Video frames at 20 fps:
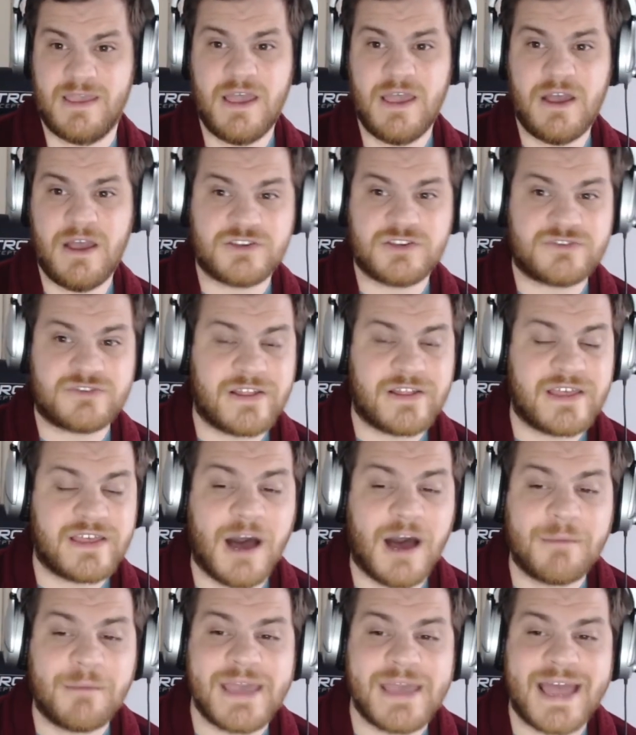Australia upped
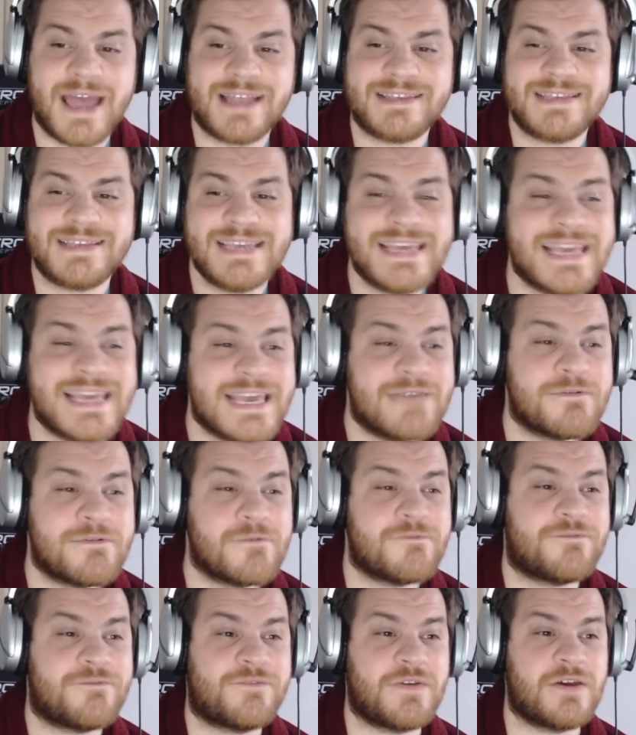the ante even
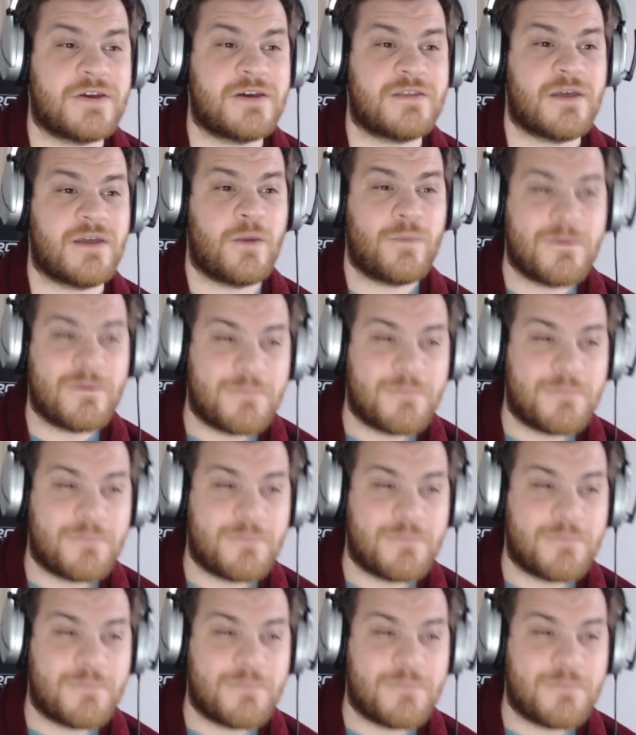further with